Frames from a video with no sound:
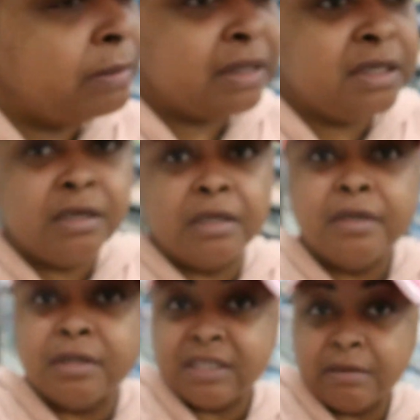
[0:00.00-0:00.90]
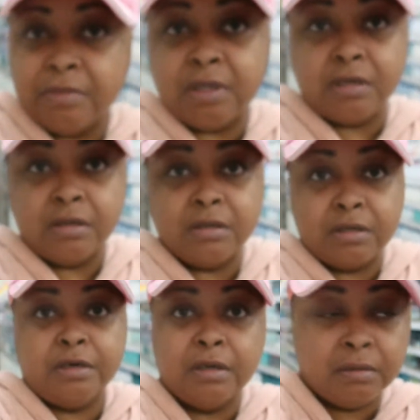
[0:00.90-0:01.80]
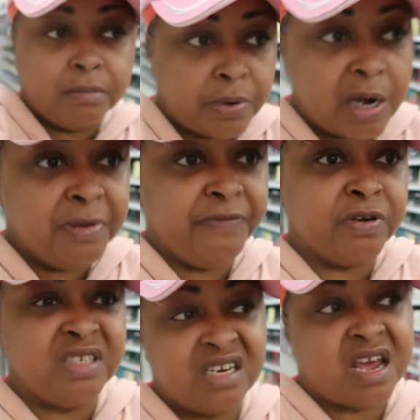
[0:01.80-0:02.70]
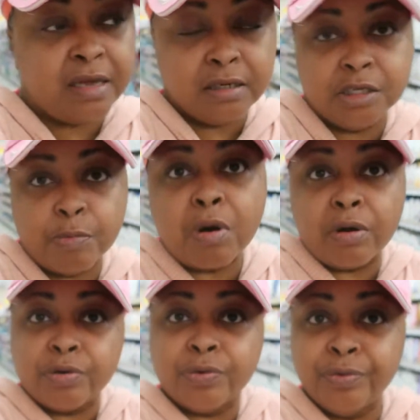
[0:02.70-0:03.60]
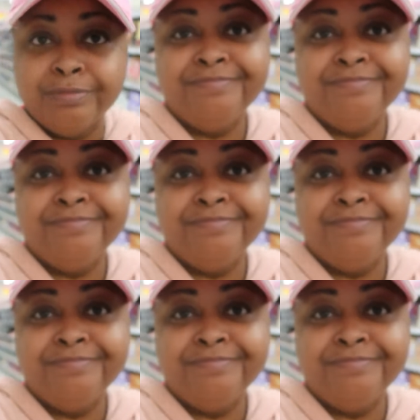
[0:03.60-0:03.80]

About to get something to cook, probably for today and tomorrow.